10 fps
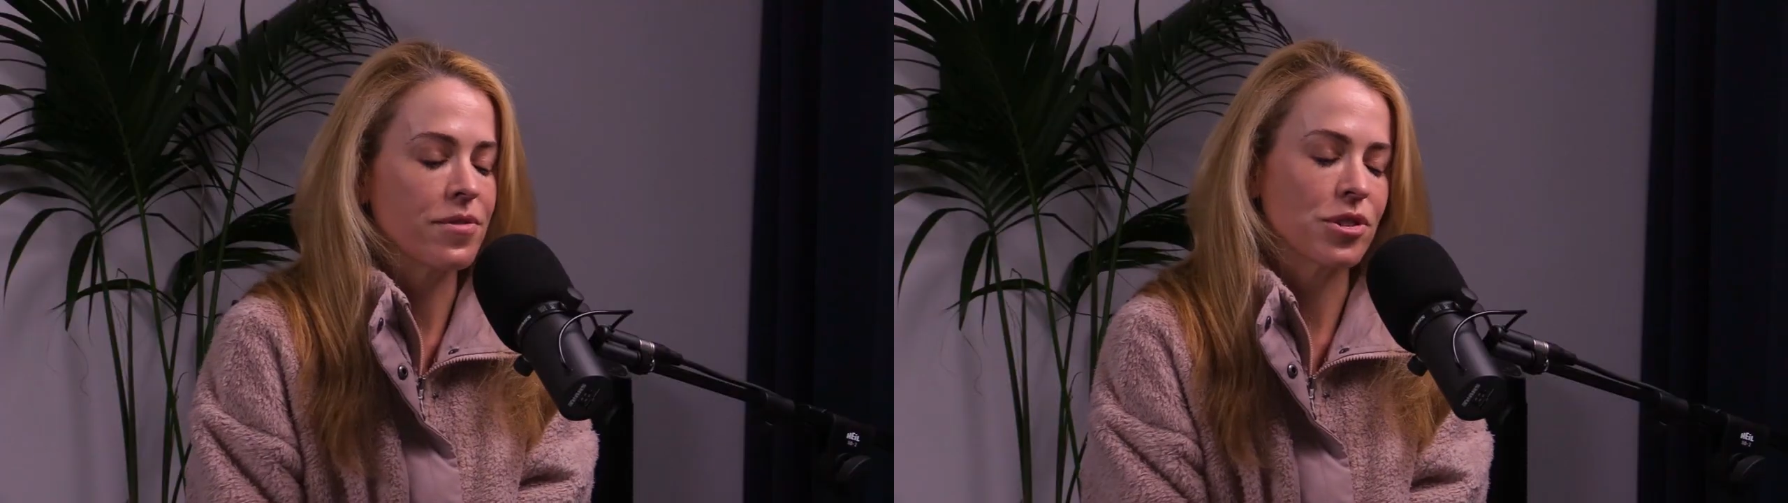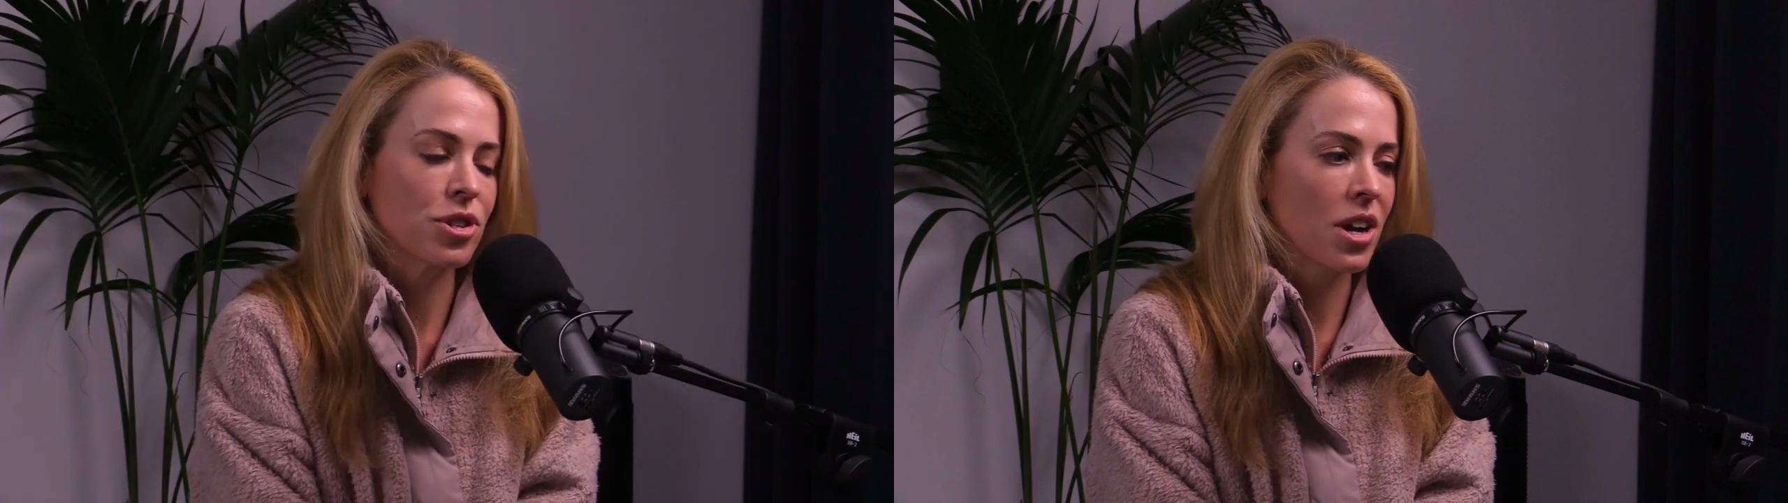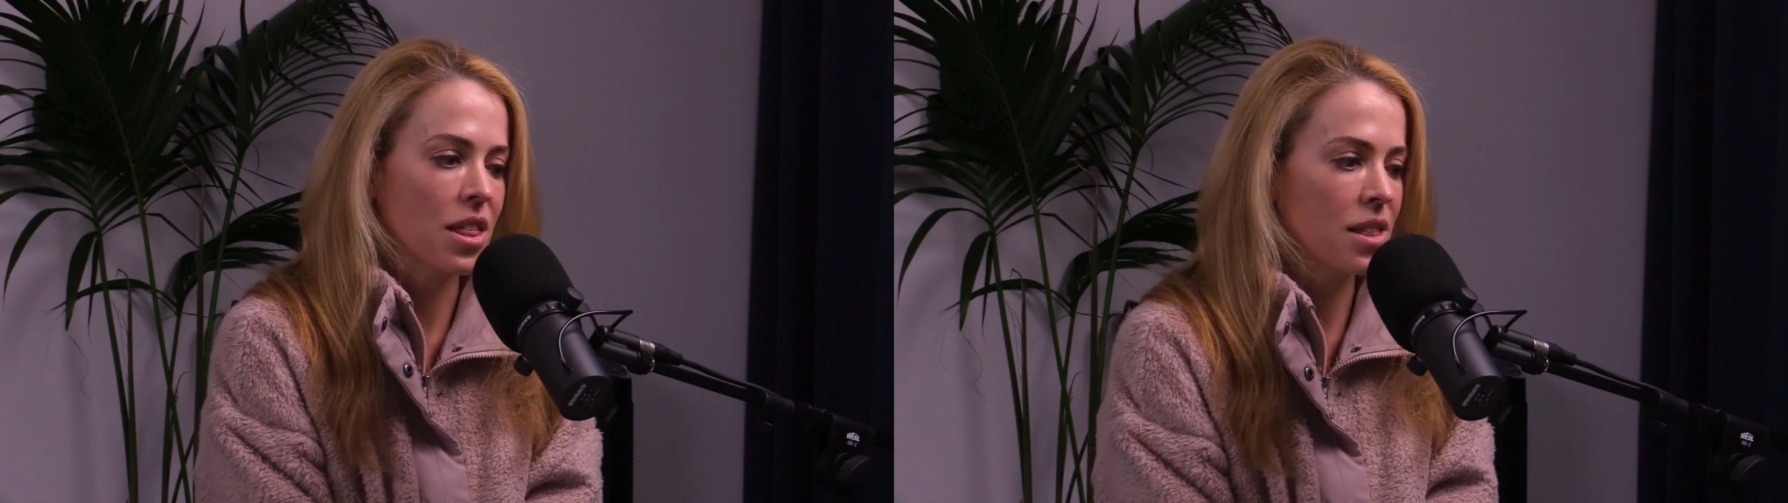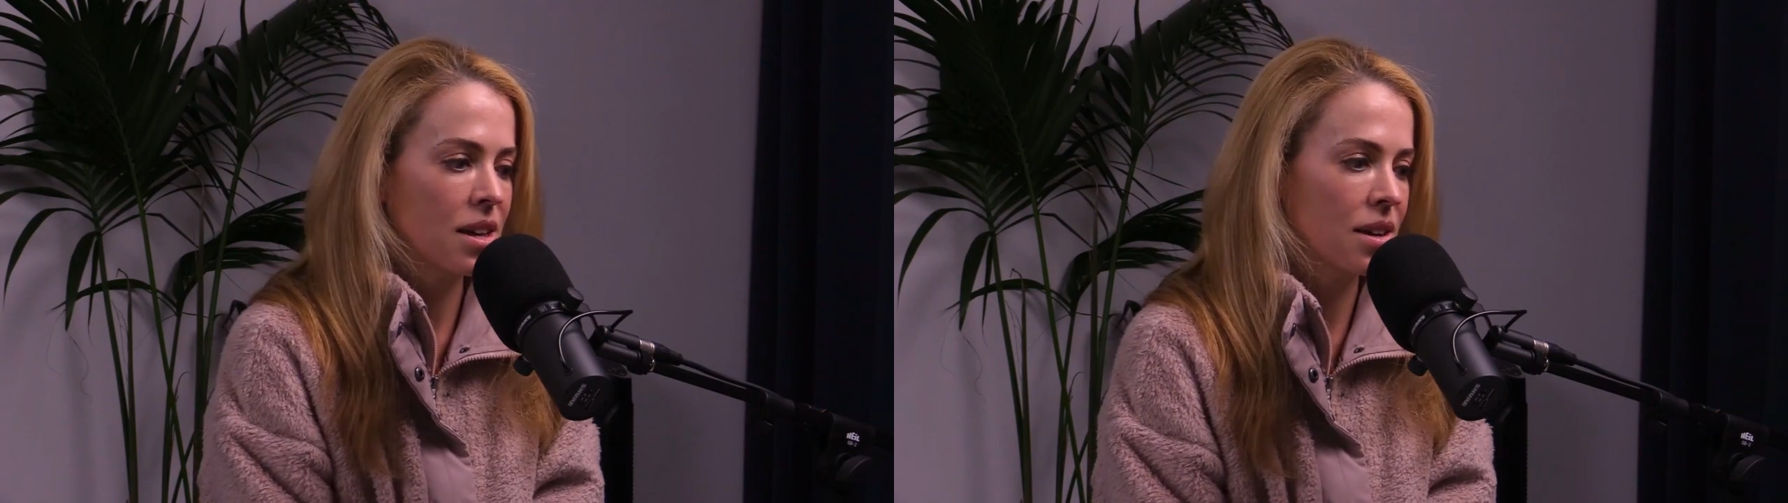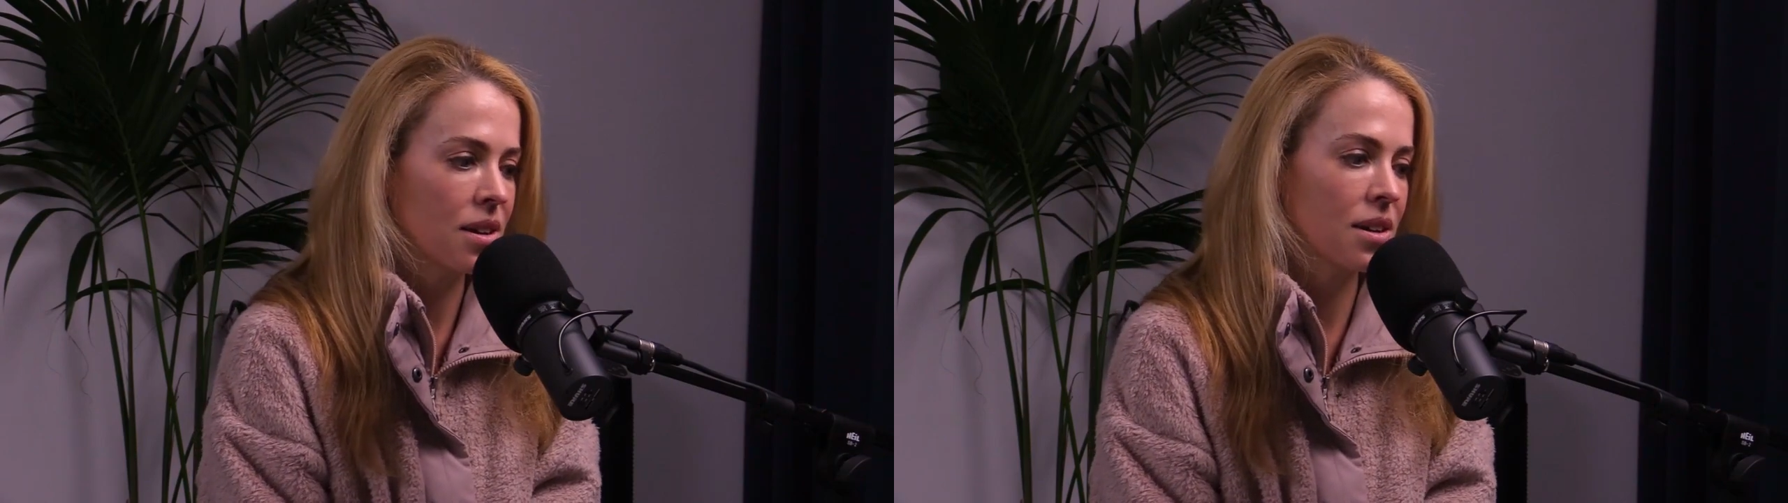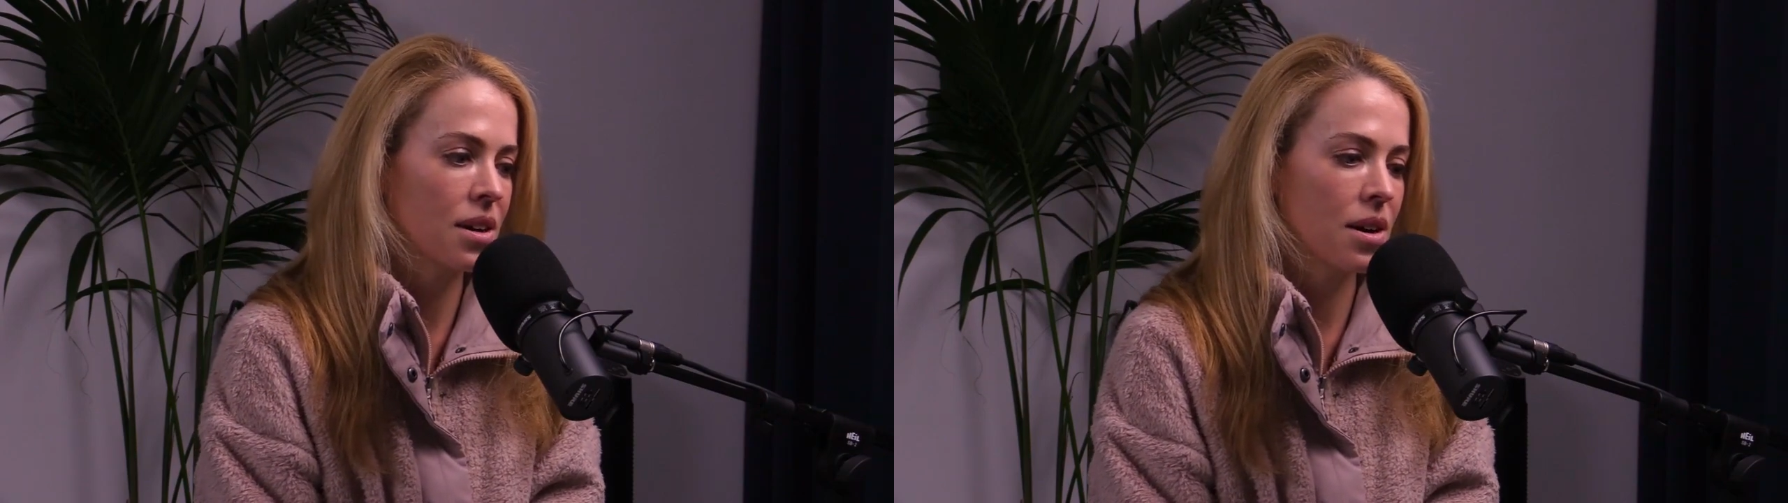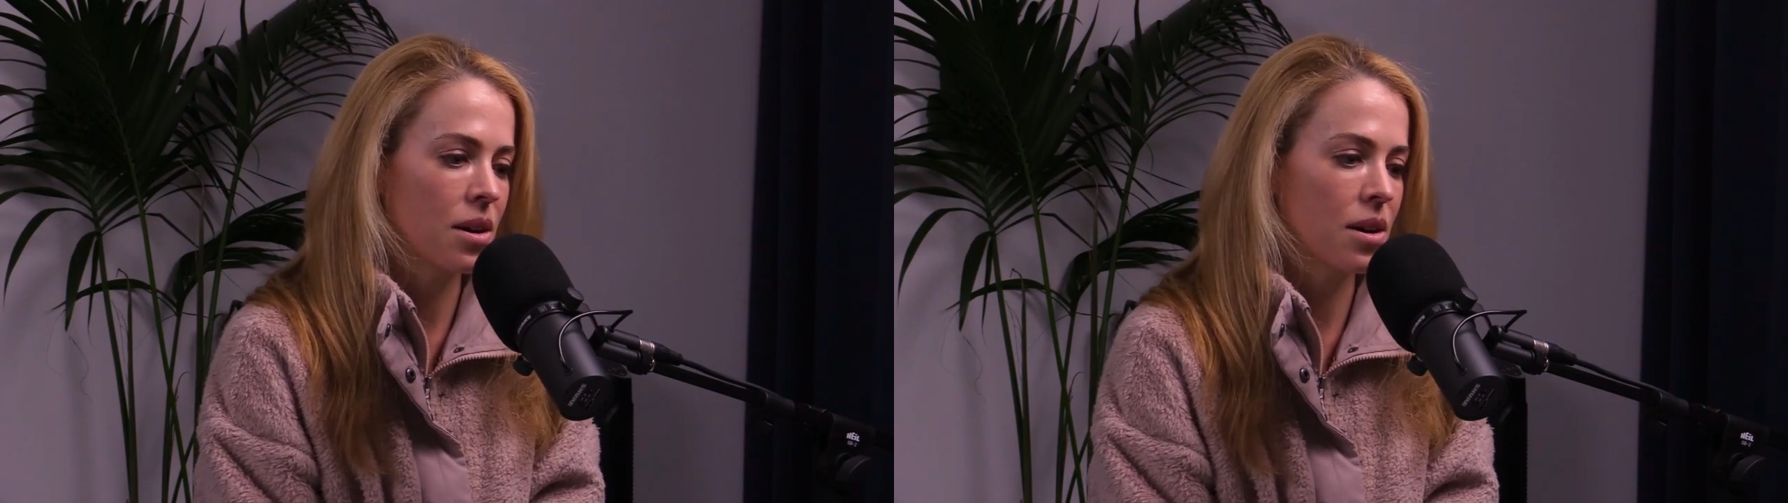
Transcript: for sure. I think